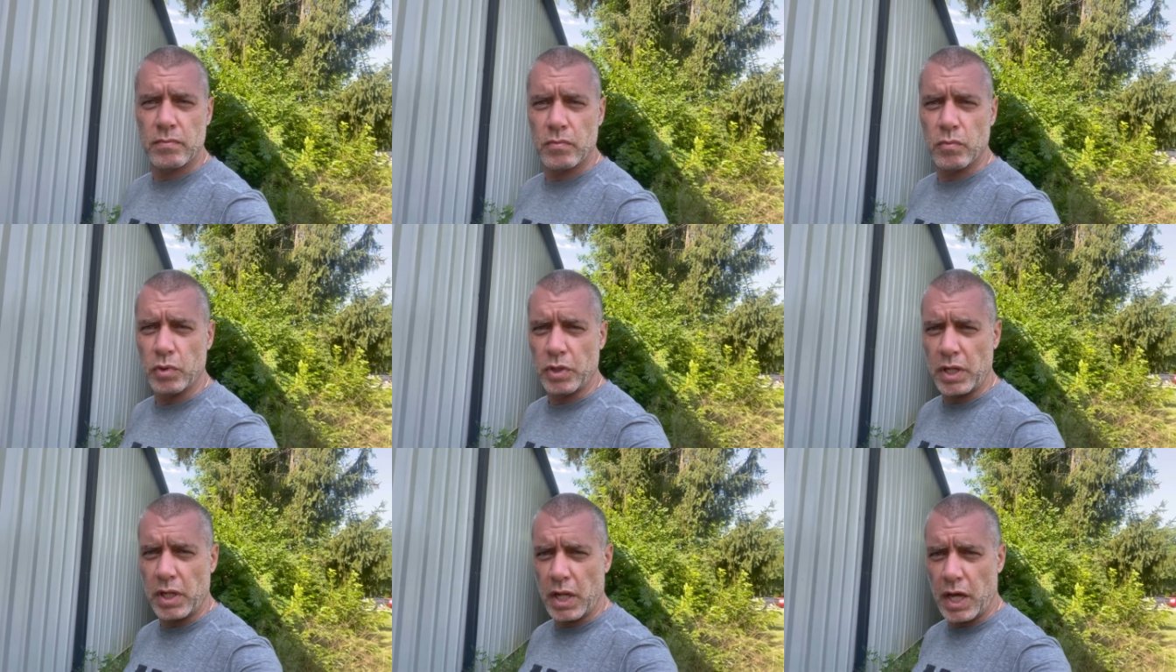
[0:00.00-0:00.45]

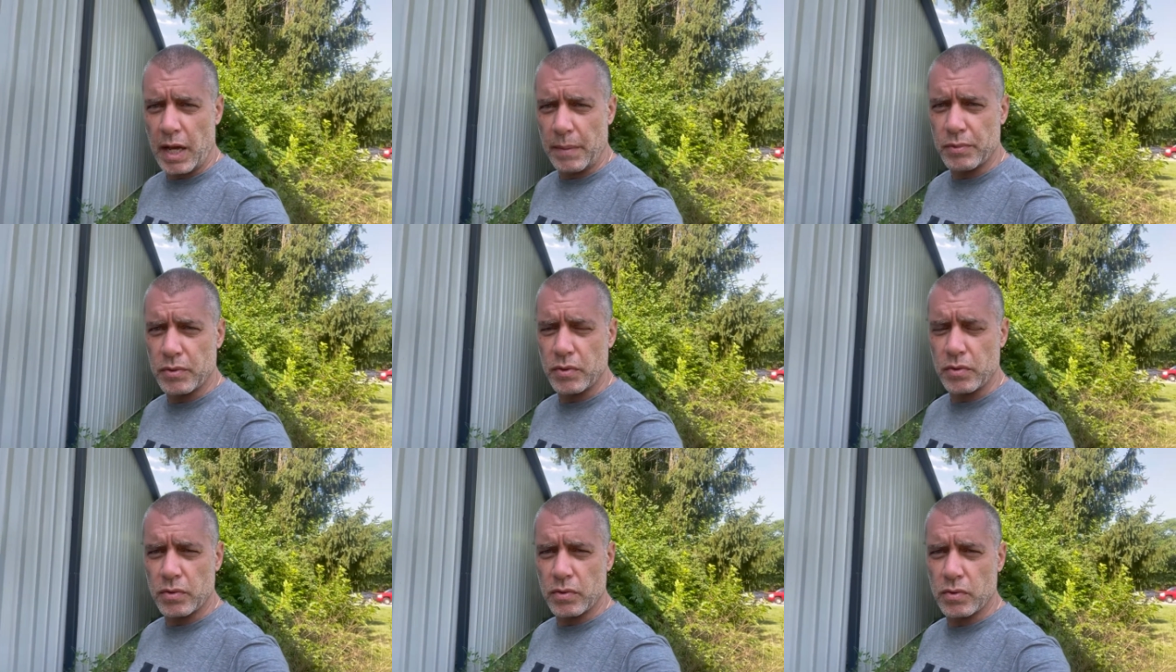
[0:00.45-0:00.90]
We'll eat
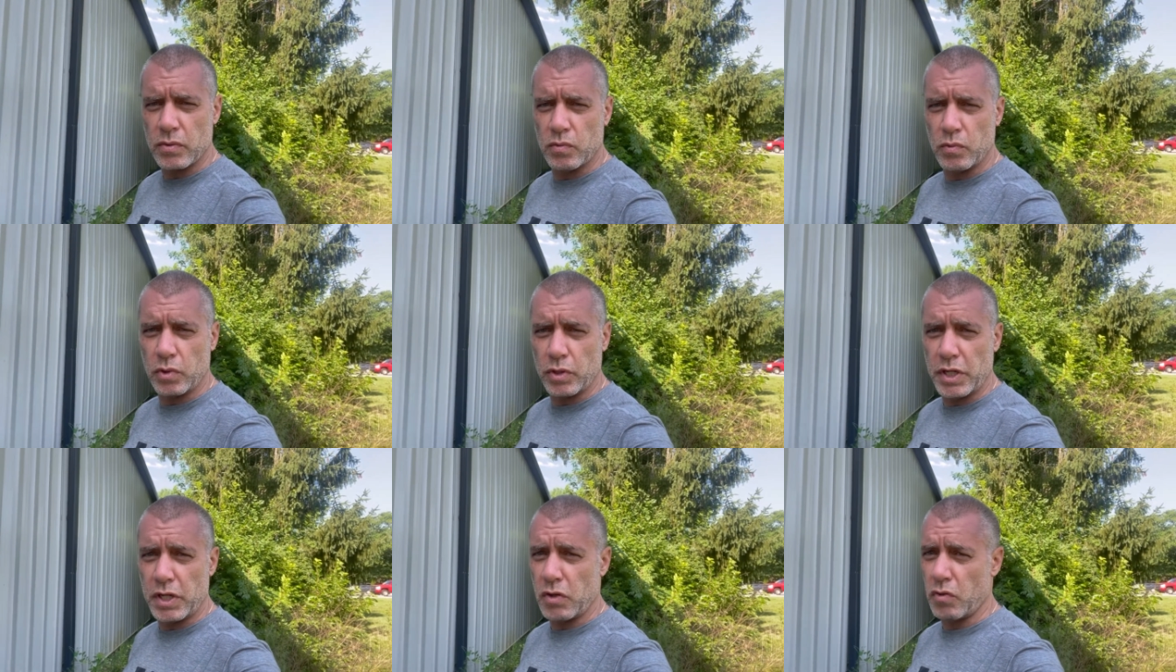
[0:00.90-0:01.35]
lobsters.
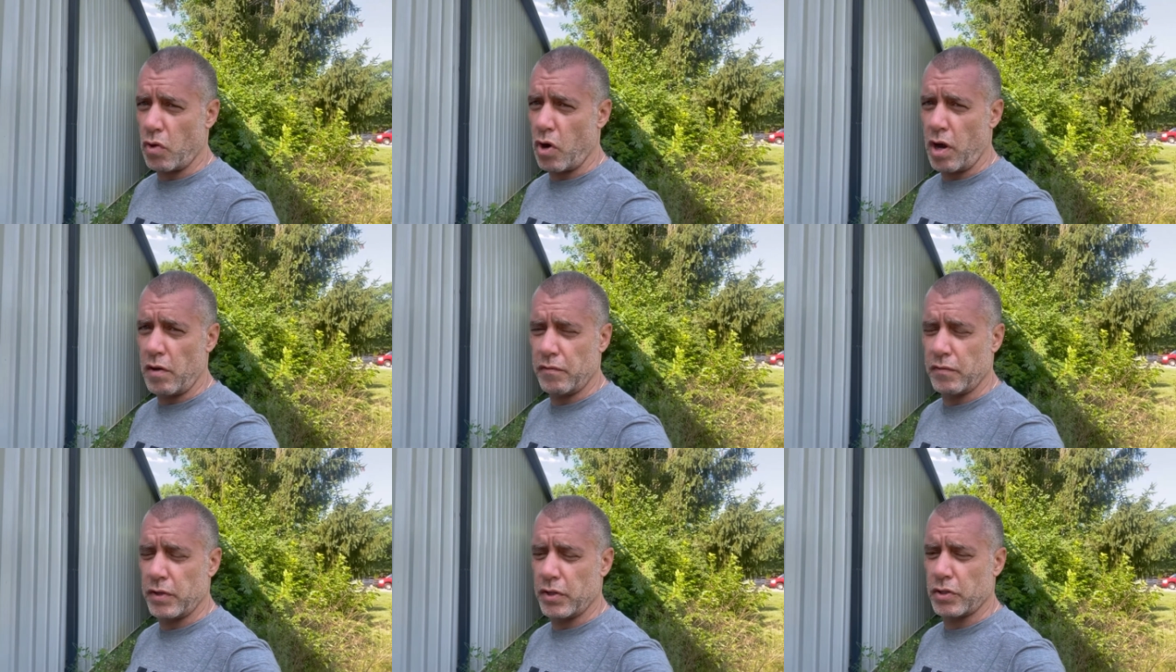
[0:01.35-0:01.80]
We'll eat
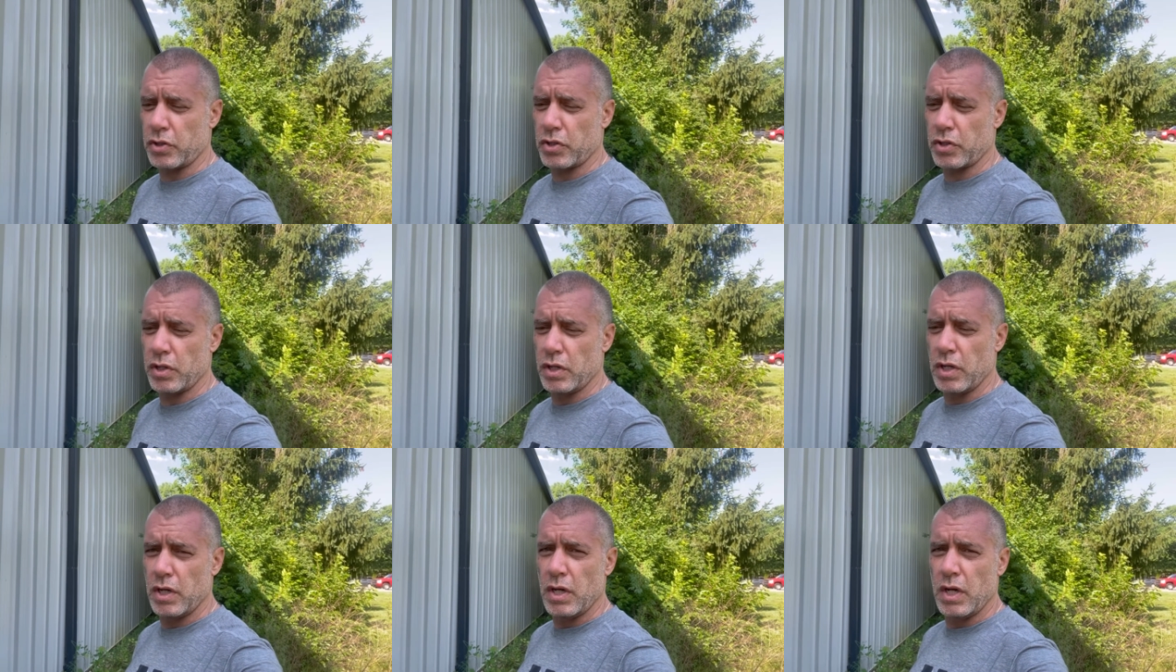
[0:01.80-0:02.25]

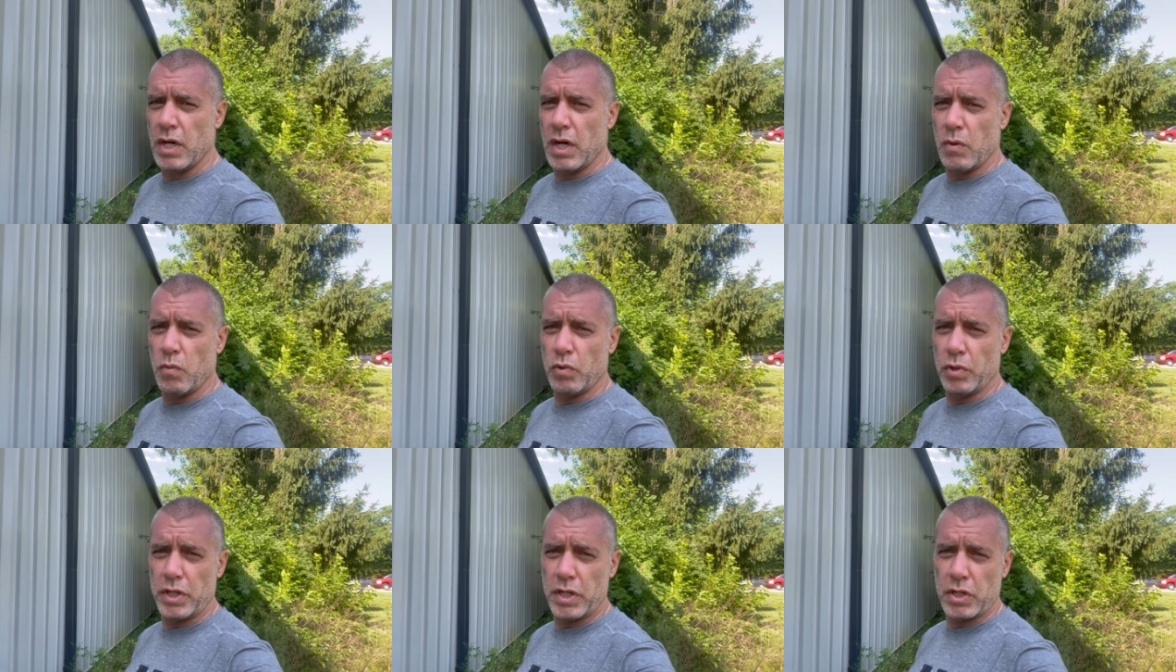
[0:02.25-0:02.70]
crawfish.
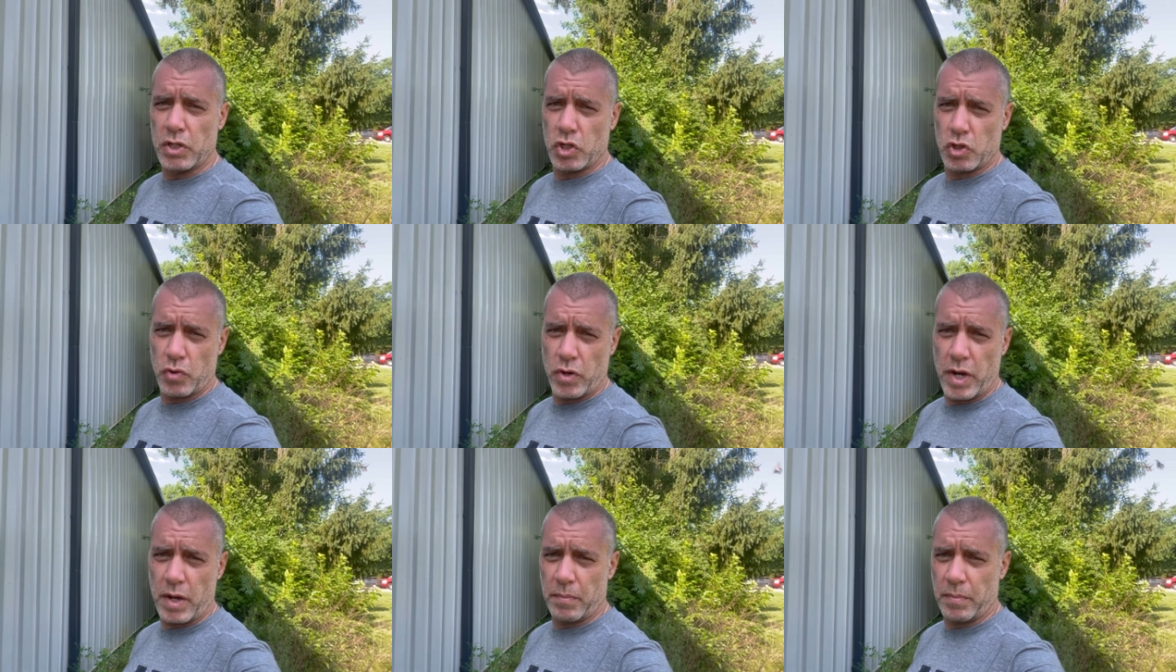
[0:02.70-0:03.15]
We'll eat
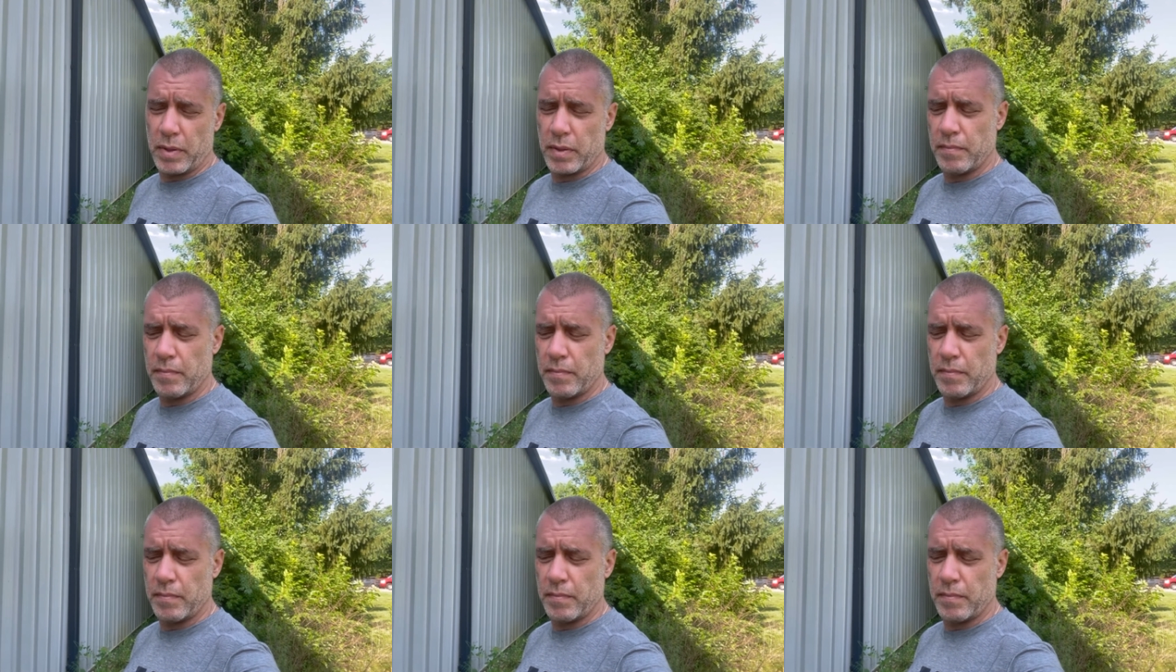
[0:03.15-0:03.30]
shrimp.